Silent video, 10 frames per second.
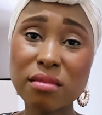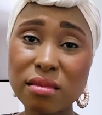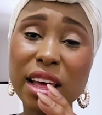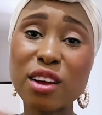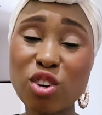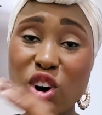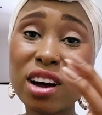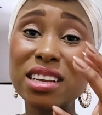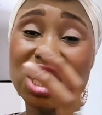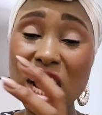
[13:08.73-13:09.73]
like
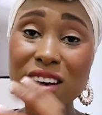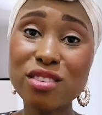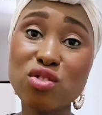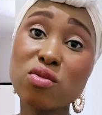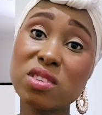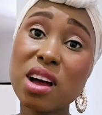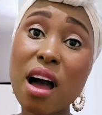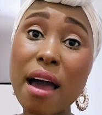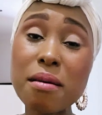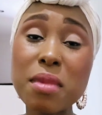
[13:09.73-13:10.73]
longer chunks of
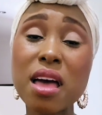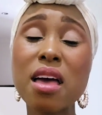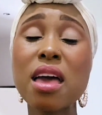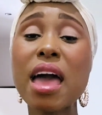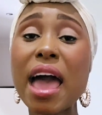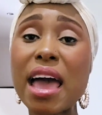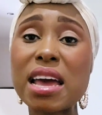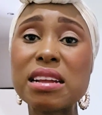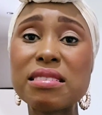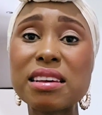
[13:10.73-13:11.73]
time,
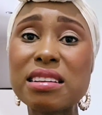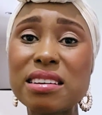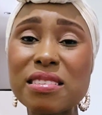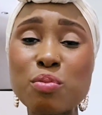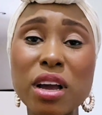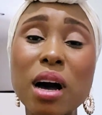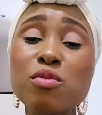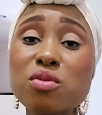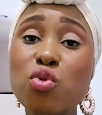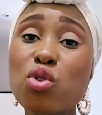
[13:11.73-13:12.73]
and it just
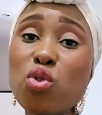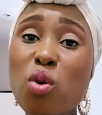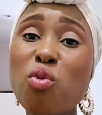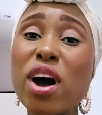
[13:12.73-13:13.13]
becomes more normal.